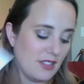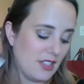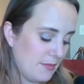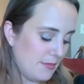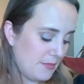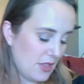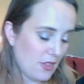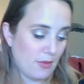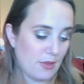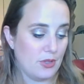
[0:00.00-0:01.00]
really been
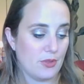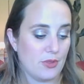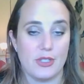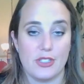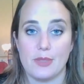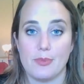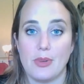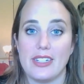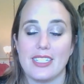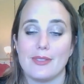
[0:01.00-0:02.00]
thrilled with Origins
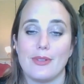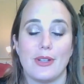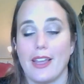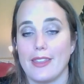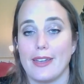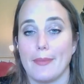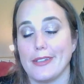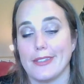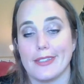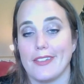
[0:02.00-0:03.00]
products, so I thought I
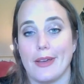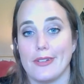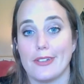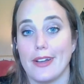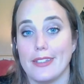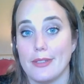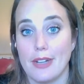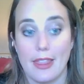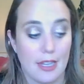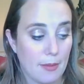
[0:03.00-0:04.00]
might just give that one a try and see what
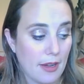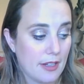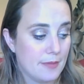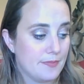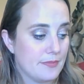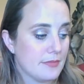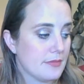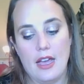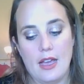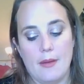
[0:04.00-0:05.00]
I think about it.
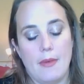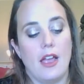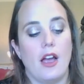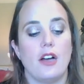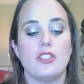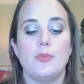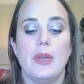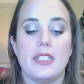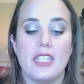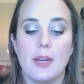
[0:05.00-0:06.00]
Um, I also
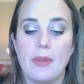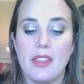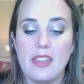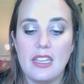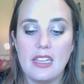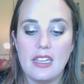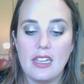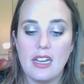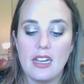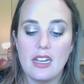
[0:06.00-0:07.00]
picked up
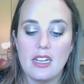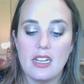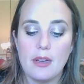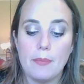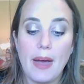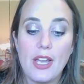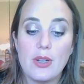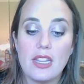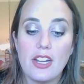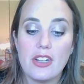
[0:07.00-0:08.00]
the
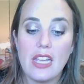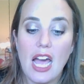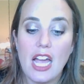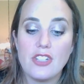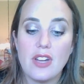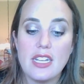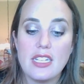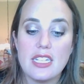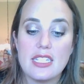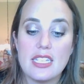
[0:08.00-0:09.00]
BioClarity Hydrate
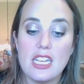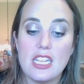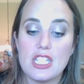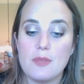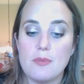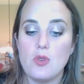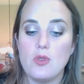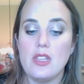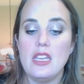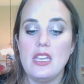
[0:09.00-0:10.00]
Skin
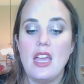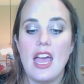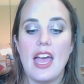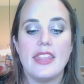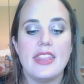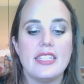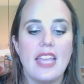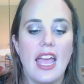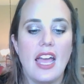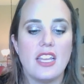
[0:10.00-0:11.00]
Smoothie and this
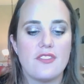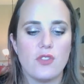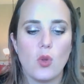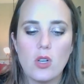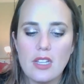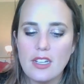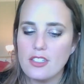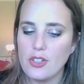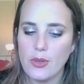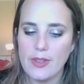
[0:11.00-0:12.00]
has
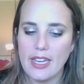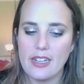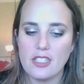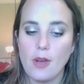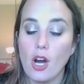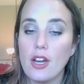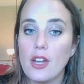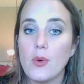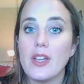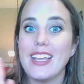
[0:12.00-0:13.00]
Floralux, don't know what that is,
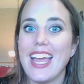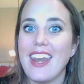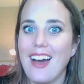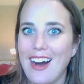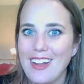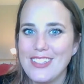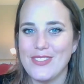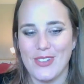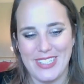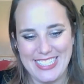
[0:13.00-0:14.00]
argan oil, and
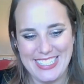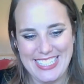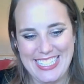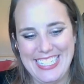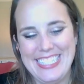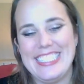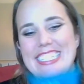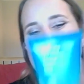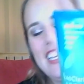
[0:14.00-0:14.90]
olive oil in it.